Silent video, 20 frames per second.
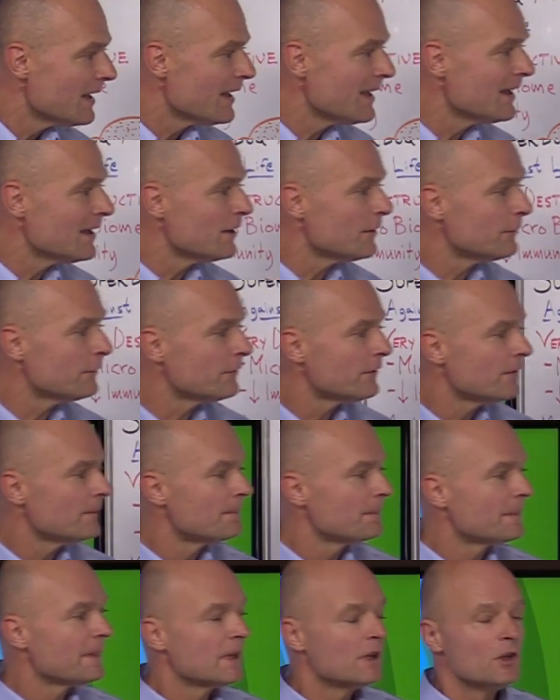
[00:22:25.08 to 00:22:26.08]
if
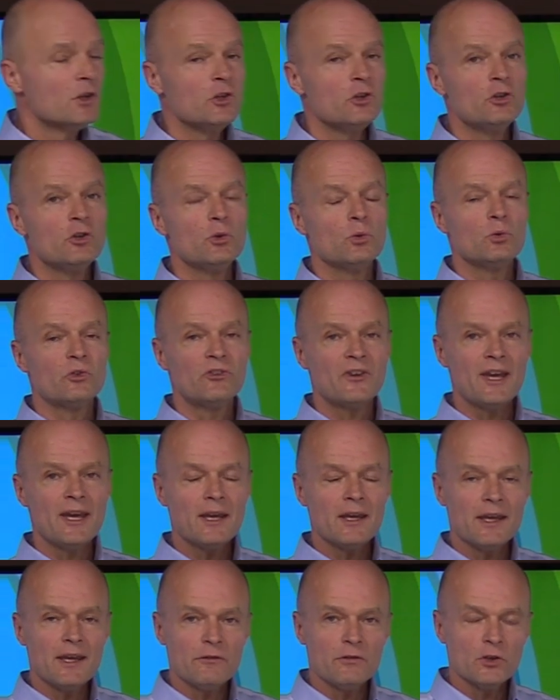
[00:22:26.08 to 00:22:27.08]
You
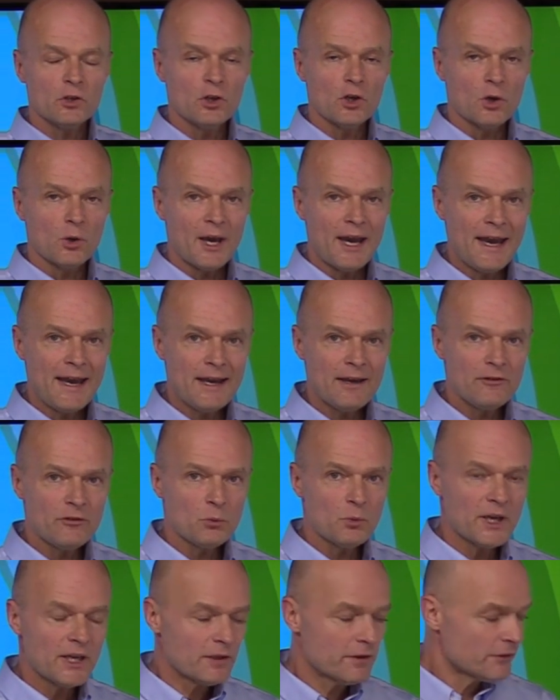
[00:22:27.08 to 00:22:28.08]
take, if you go
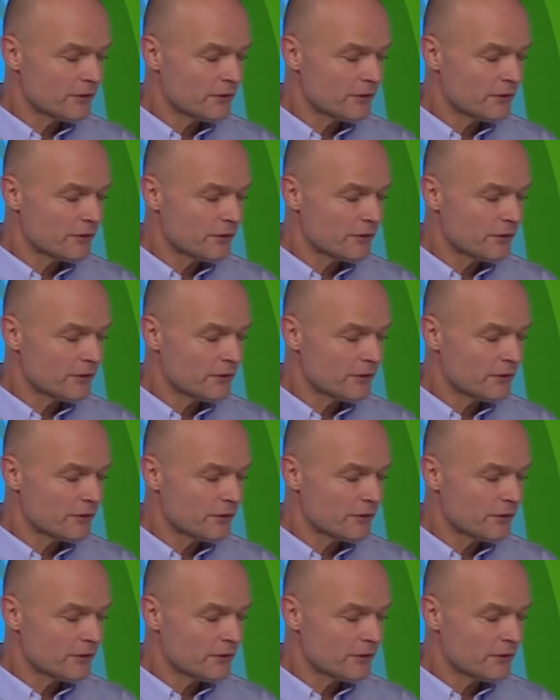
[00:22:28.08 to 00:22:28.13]
halfway